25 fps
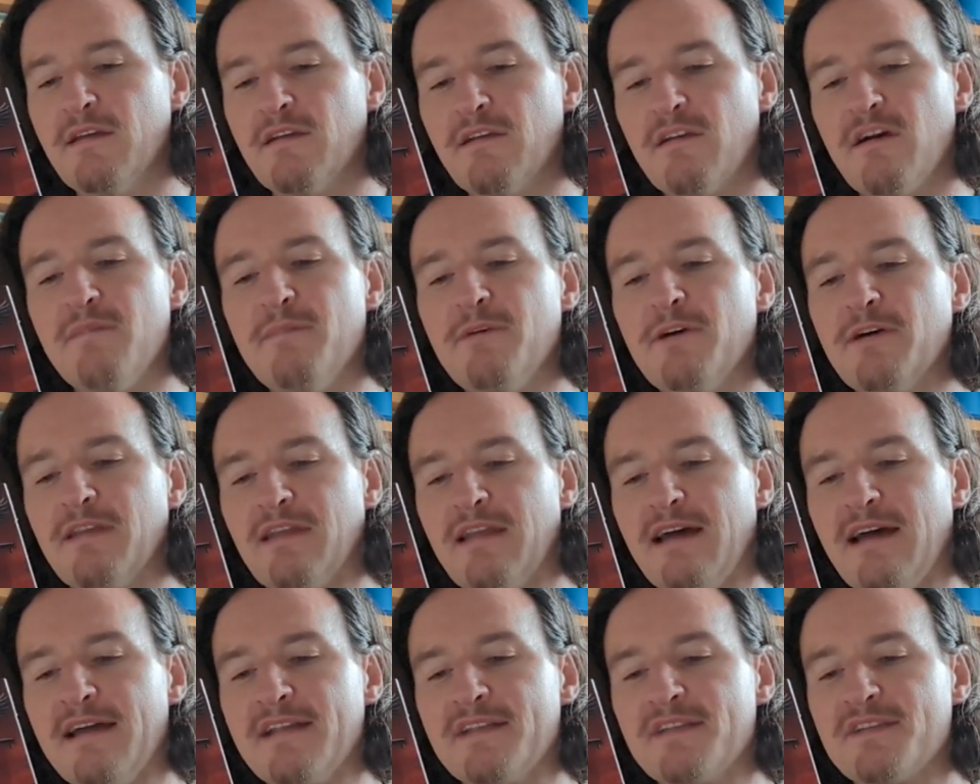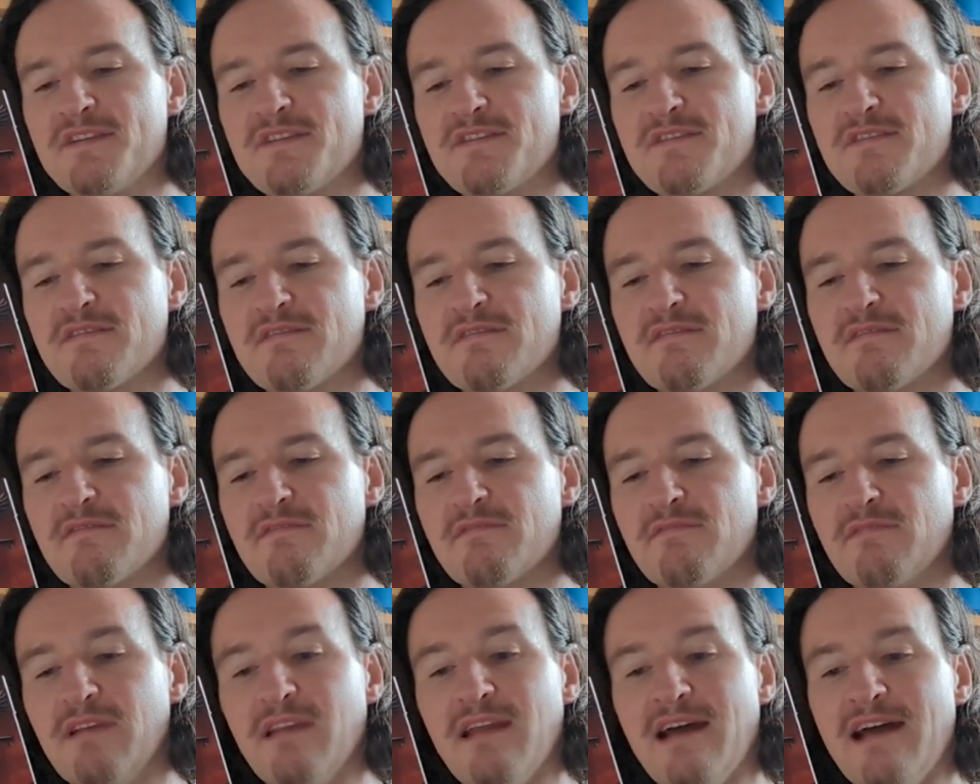"Come on, lads,
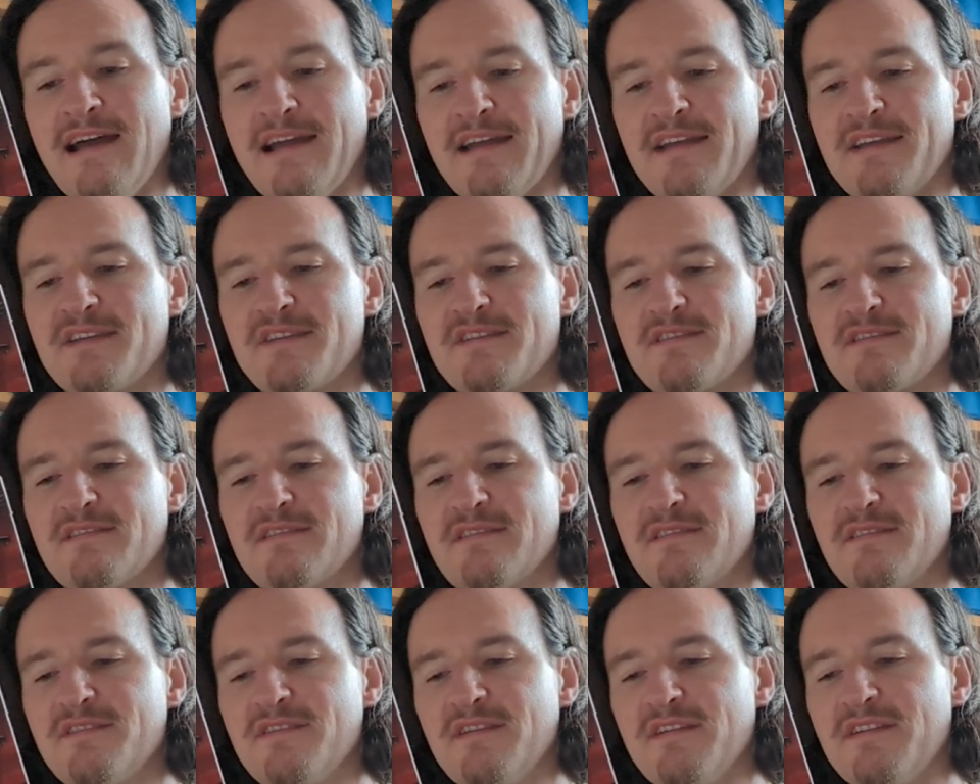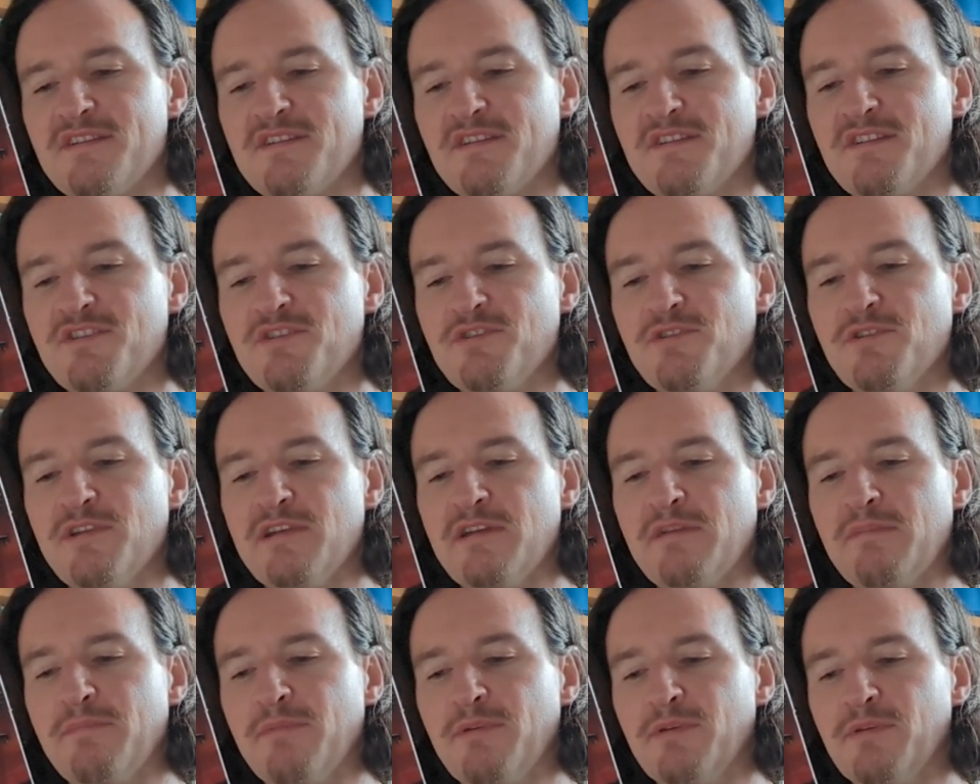relax," said
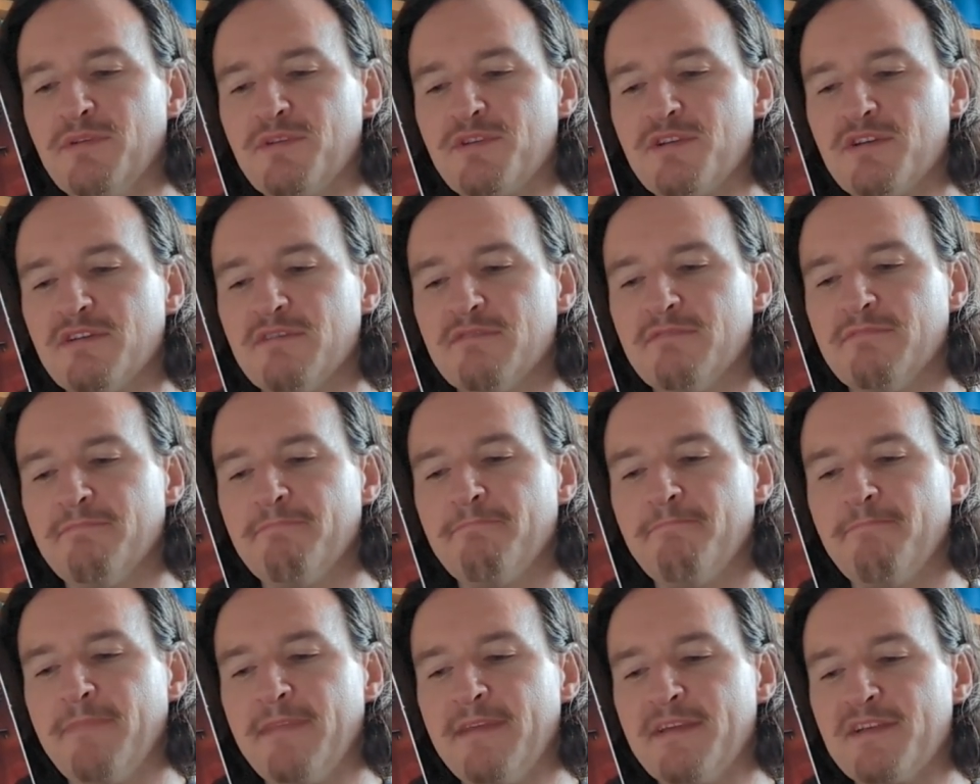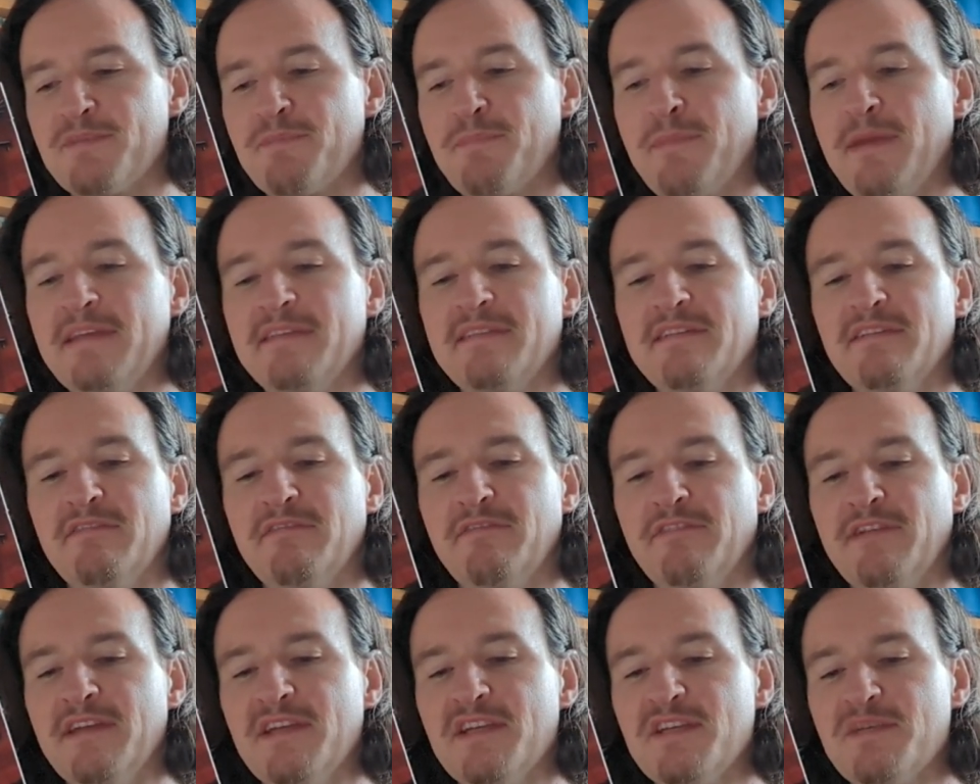Centurion Pilcher, his pitted
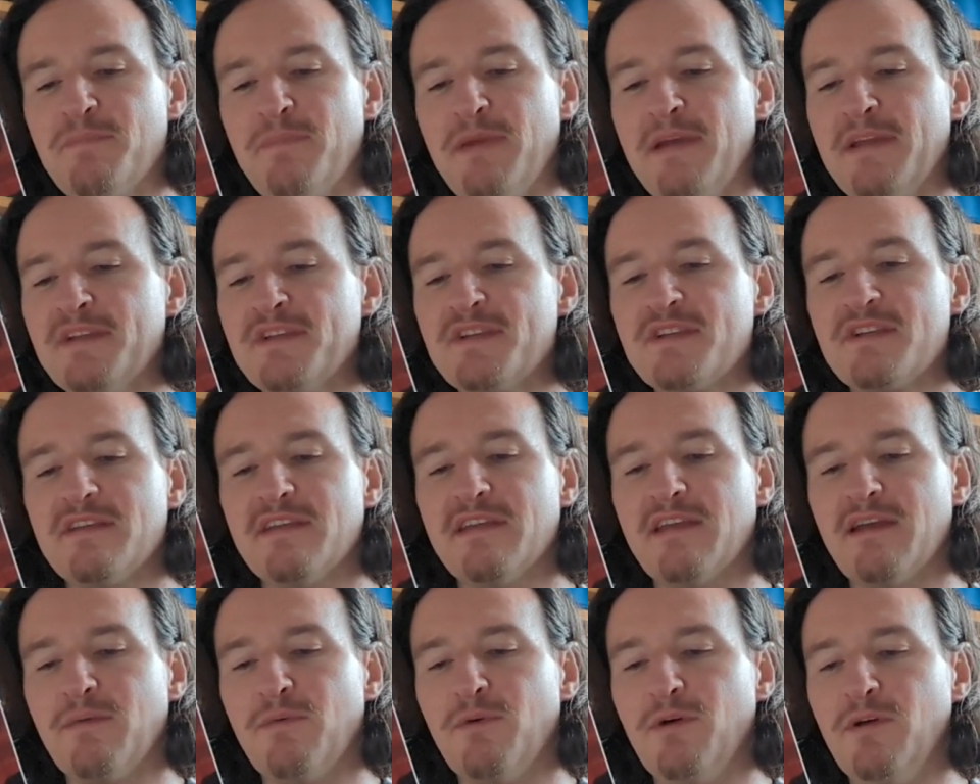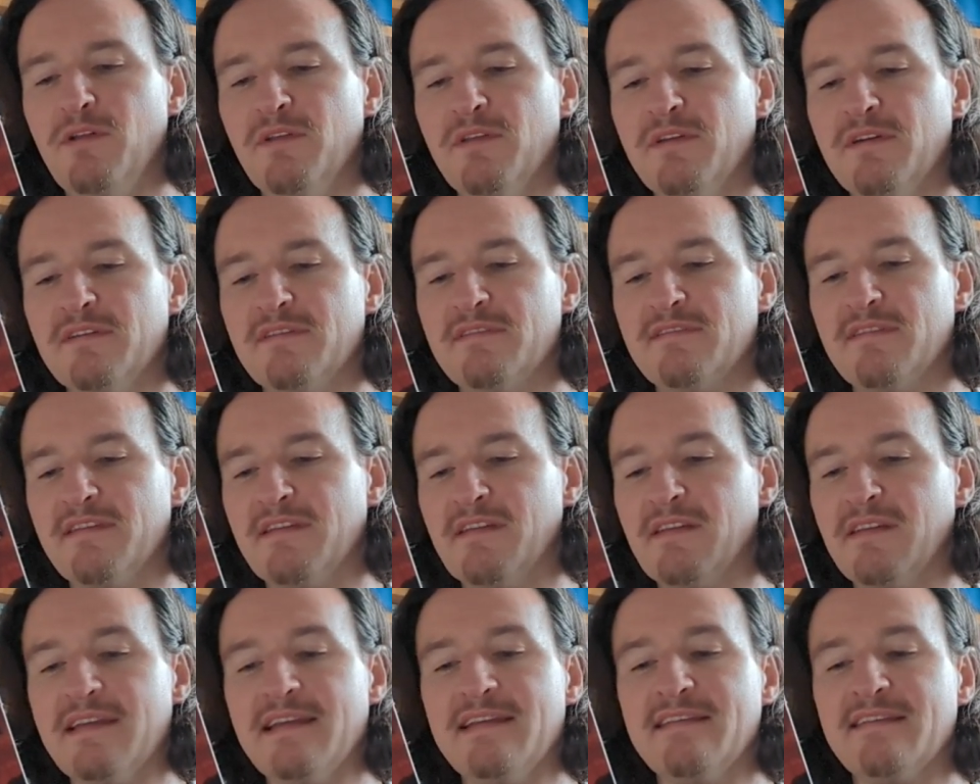face pinched like a walnut in
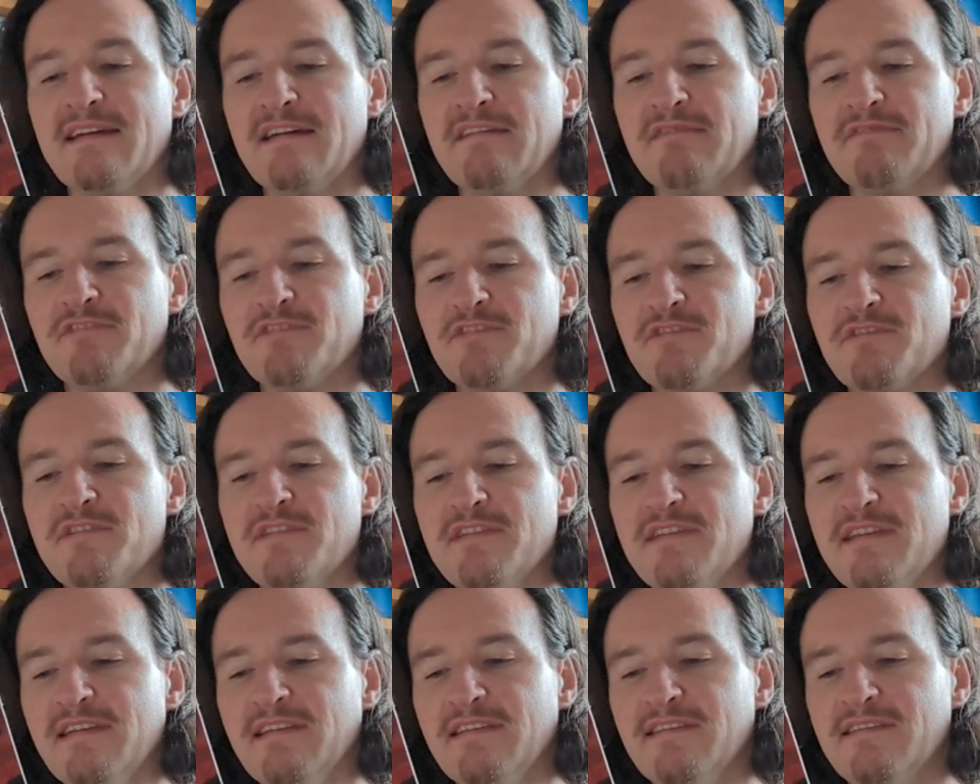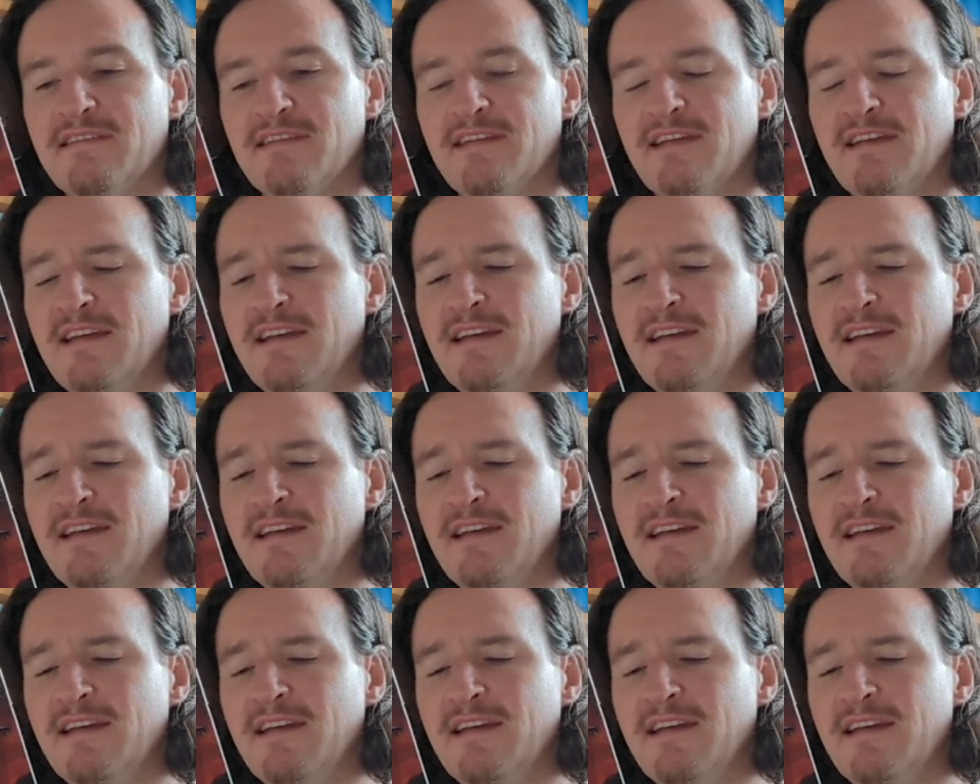the late afternoon heat.